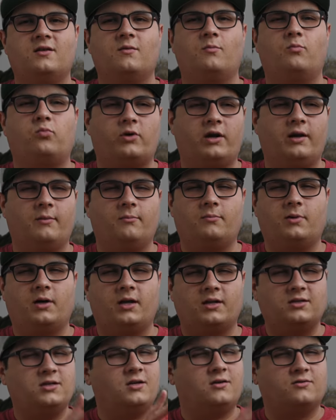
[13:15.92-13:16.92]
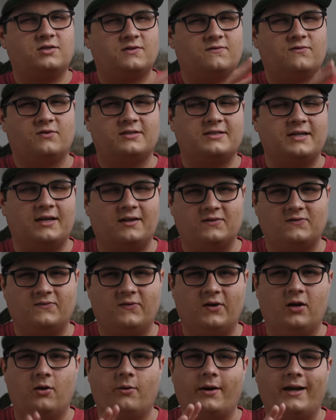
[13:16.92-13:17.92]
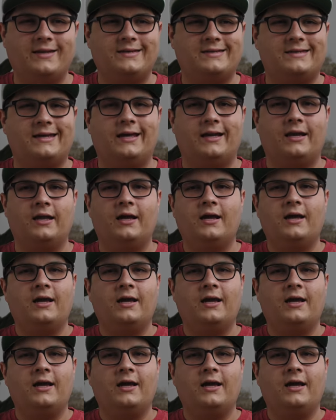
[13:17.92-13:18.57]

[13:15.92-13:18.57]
the brim, but you know, just for the sake of this video, I did.